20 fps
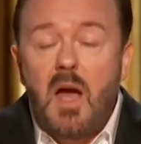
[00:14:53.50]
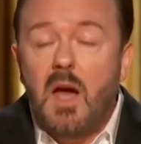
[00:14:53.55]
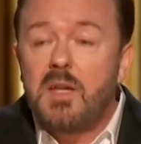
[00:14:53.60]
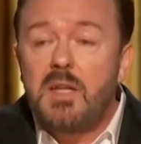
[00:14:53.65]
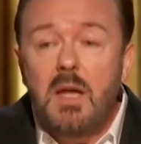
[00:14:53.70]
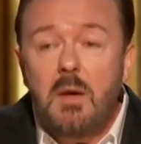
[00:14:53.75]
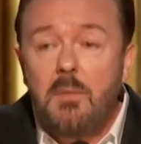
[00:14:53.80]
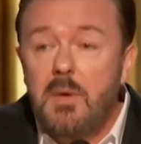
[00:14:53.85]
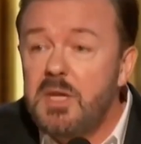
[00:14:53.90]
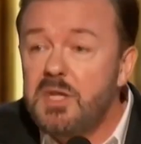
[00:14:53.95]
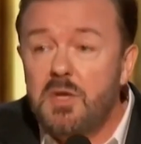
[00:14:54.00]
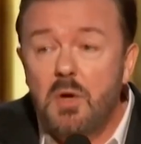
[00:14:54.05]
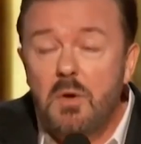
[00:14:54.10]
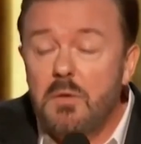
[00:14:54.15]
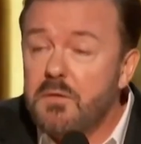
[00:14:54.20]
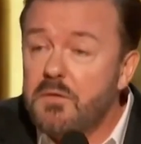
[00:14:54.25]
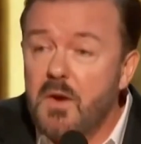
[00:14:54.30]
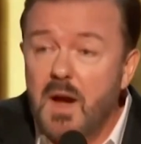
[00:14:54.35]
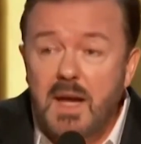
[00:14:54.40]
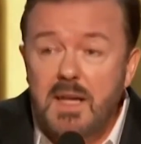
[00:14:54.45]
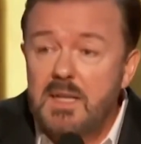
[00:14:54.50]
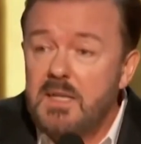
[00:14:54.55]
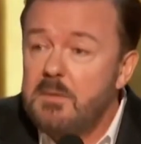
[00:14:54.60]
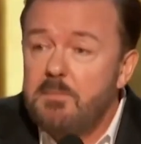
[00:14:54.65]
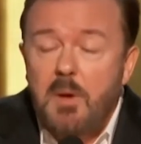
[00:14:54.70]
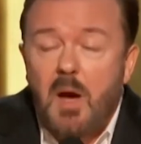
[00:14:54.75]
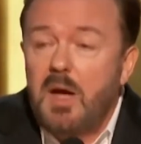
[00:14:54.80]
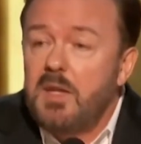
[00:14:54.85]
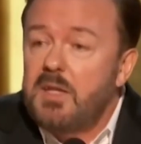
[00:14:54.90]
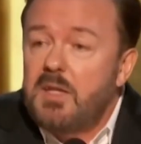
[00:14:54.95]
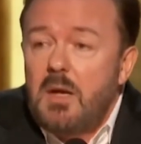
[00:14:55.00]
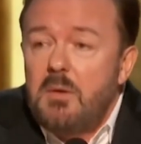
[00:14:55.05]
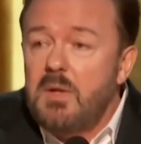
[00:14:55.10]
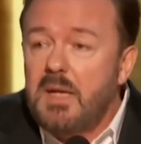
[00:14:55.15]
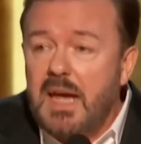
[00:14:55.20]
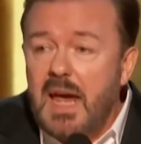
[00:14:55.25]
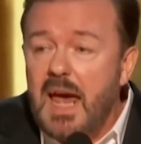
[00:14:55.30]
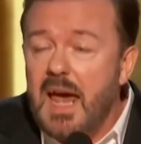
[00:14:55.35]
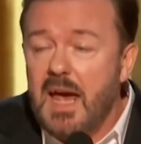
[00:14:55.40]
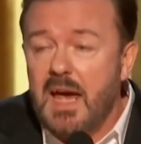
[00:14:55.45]
I know he's your friend, but I don't
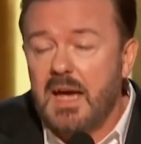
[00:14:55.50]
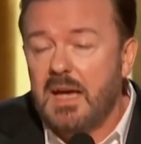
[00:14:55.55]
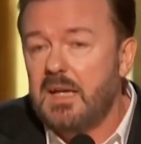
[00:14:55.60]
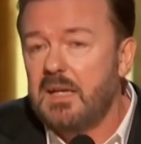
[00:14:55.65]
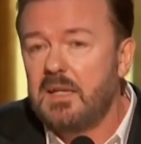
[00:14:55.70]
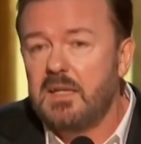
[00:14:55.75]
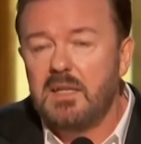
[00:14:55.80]
care.